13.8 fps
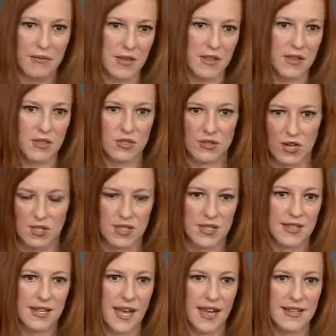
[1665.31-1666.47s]
with
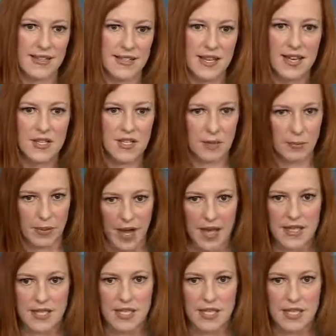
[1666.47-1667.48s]
construction and supplies